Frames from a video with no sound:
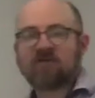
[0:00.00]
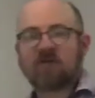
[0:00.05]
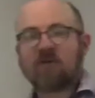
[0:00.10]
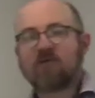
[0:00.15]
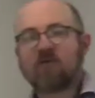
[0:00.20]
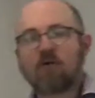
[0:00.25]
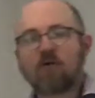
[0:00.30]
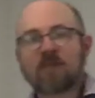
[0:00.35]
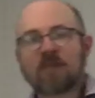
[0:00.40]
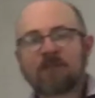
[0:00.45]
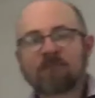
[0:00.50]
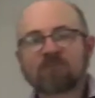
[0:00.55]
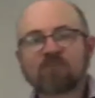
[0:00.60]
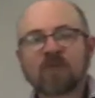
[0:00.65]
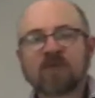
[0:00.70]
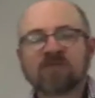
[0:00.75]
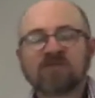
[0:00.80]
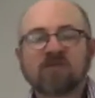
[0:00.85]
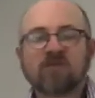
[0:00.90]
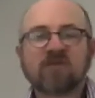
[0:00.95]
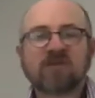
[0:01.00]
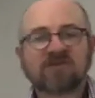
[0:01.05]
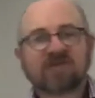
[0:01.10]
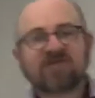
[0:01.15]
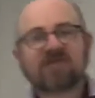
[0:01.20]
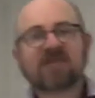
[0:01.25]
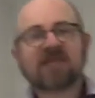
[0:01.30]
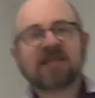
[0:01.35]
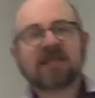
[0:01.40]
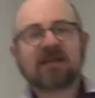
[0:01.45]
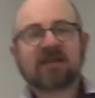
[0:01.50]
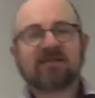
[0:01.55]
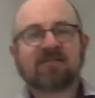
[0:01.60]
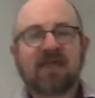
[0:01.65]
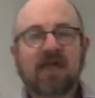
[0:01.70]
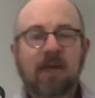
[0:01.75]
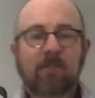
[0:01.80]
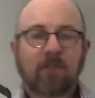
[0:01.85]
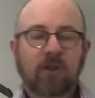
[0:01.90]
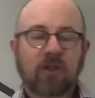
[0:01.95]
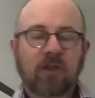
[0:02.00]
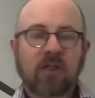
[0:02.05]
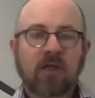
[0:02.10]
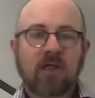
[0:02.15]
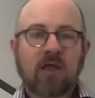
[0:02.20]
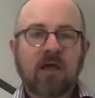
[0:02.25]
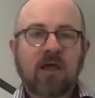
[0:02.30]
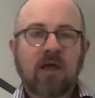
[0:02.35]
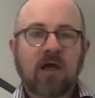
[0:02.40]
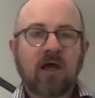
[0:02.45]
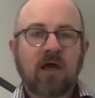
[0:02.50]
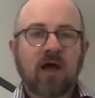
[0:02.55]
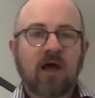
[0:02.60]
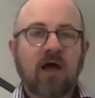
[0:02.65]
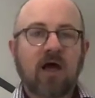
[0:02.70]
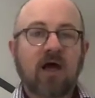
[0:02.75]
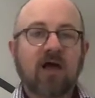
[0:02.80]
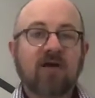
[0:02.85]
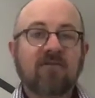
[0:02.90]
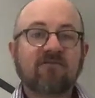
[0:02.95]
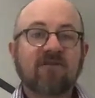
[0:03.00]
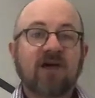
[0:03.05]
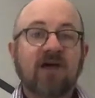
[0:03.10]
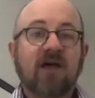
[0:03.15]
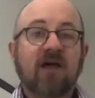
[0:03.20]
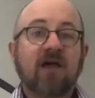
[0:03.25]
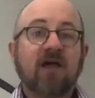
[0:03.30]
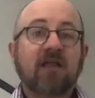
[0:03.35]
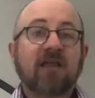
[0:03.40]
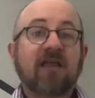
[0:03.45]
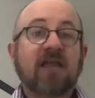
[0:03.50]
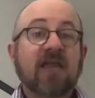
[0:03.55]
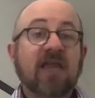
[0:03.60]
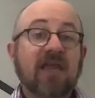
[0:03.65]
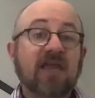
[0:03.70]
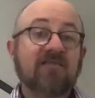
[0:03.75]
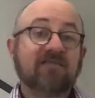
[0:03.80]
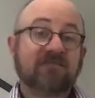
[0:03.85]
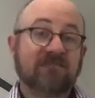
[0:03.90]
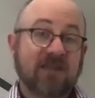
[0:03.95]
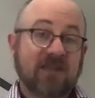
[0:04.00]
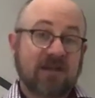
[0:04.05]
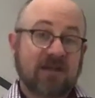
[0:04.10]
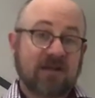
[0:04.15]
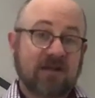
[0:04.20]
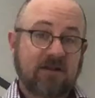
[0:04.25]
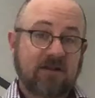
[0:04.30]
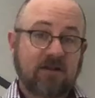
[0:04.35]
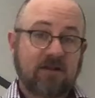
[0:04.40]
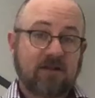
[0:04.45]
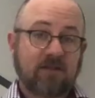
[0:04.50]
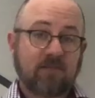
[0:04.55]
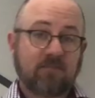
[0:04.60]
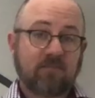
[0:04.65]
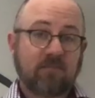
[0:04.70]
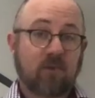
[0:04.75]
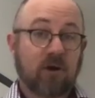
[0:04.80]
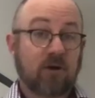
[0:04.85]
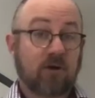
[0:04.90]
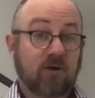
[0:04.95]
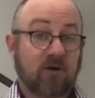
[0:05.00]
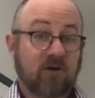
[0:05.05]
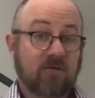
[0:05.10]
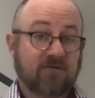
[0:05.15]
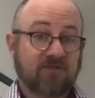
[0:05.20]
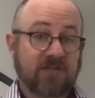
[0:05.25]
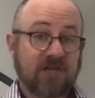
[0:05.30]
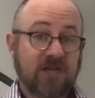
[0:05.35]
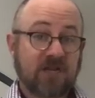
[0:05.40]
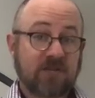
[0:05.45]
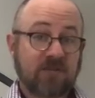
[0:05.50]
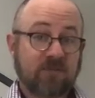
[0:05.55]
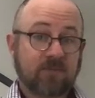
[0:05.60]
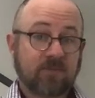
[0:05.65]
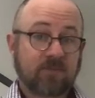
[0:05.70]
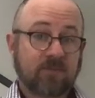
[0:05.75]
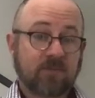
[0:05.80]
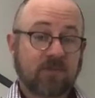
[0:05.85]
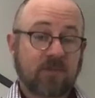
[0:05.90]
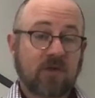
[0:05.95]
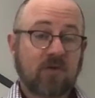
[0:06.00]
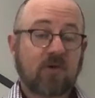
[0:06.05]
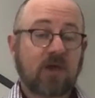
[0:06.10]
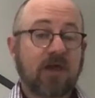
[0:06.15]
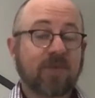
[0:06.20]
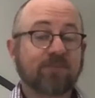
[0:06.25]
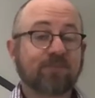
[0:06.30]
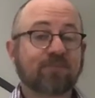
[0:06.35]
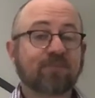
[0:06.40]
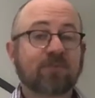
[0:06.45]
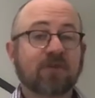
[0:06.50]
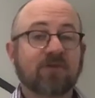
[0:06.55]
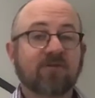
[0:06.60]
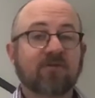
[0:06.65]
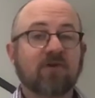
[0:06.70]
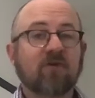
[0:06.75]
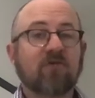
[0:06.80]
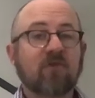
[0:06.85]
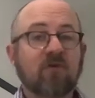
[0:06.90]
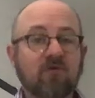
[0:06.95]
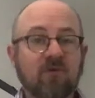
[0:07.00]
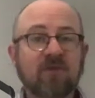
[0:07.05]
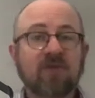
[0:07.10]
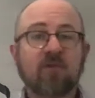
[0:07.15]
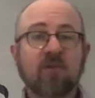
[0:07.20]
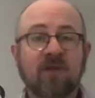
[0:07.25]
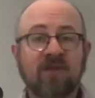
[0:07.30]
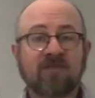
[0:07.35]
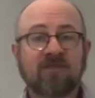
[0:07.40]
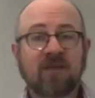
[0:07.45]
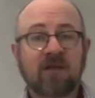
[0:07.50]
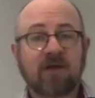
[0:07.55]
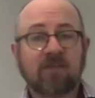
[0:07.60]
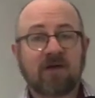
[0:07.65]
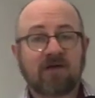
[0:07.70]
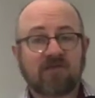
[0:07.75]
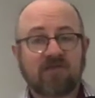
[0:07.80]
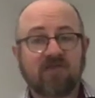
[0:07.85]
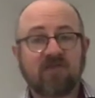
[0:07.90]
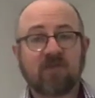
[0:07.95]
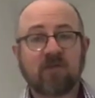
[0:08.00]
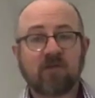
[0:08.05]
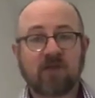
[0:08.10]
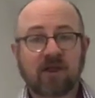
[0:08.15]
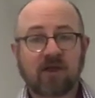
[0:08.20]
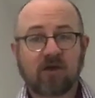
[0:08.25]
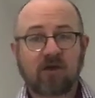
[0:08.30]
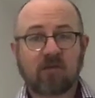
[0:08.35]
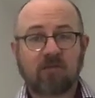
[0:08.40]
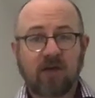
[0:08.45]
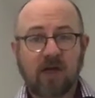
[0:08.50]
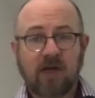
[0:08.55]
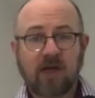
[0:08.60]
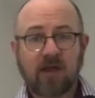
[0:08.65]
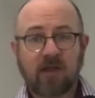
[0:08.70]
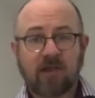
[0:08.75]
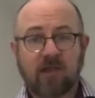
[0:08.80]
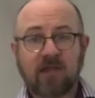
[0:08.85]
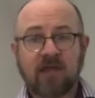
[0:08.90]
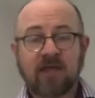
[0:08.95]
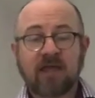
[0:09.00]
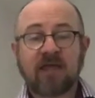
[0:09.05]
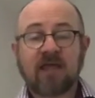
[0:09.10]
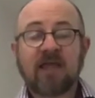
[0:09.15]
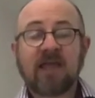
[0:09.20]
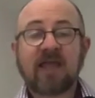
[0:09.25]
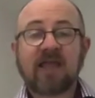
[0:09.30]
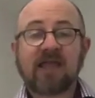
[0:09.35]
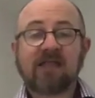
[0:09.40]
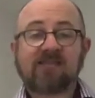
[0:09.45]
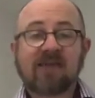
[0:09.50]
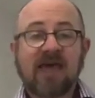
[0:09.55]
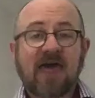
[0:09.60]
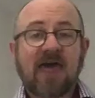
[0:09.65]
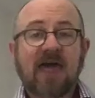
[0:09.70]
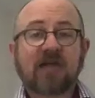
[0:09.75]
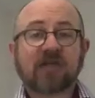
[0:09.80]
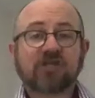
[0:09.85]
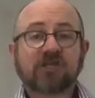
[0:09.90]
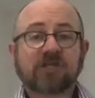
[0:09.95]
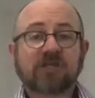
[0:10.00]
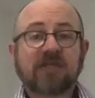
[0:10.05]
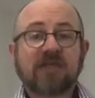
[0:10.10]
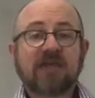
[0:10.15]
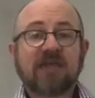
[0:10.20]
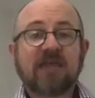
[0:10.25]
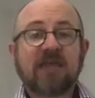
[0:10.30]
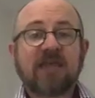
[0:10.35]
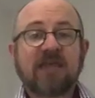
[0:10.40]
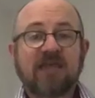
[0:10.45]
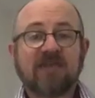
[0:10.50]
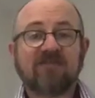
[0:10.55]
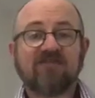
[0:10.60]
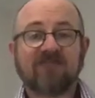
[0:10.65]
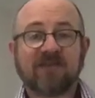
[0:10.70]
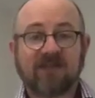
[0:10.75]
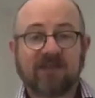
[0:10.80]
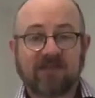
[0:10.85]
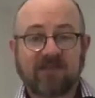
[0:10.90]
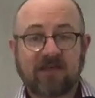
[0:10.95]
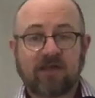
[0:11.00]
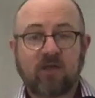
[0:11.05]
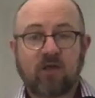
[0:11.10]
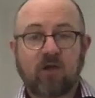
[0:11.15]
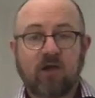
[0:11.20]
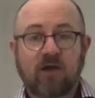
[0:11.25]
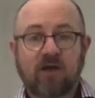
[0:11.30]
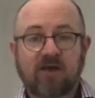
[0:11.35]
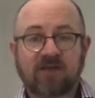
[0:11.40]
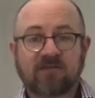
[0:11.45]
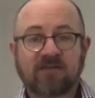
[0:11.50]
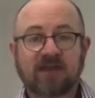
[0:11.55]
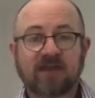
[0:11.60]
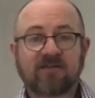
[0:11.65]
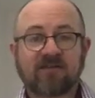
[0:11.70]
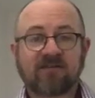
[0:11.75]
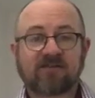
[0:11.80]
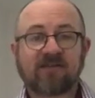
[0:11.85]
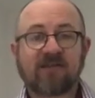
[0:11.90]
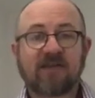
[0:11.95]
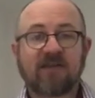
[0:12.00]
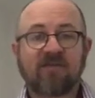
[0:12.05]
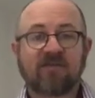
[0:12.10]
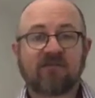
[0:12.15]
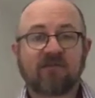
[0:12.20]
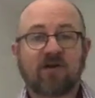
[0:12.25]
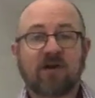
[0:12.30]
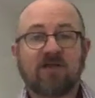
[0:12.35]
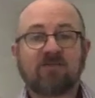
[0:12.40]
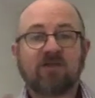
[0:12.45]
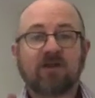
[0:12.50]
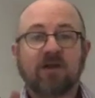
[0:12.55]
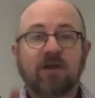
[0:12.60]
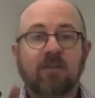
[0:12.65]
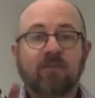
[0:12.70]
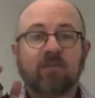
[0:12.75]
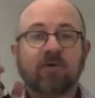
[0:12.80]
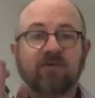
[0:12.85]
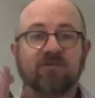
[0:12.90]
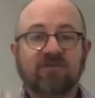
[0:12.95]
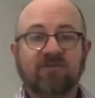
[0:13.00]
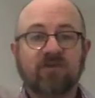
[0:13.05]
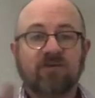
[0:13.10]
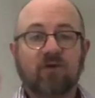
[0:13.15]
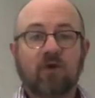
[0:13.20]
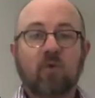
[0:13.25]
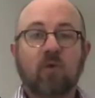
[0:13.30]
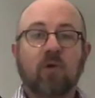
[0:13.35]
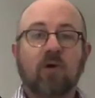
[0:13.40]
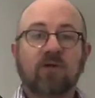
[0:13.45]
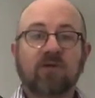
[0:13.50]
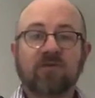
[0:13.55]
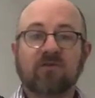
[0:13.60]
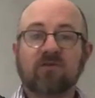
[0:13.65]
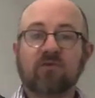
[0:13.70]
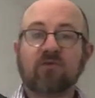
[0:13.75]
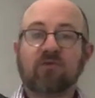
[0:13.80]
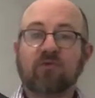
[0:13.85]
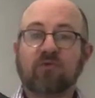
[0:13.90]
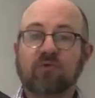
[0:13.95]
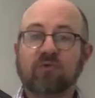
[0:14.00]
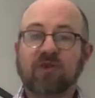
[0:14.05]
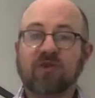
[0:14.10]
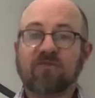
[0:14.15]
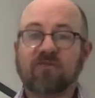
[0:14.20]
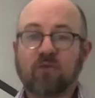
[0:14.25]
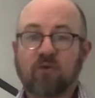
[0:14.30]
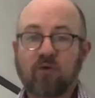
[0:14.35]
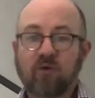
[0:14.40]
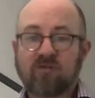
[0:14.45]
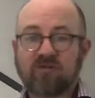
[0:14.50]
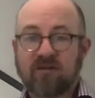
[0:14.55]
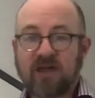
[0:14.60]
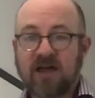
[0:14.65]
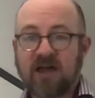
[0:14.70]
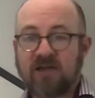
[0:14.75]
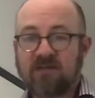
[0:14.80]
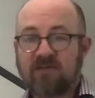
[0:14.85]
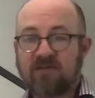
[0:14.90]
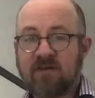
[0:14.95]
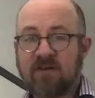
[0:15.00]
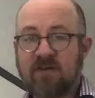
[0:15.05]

so forth. So this is an example of an infinite Markov chain, okay? So if we really want to think about the theoretical model, it's actually infinitely long. It's got a state for every number 0, 1, 2, 3, 4, 5,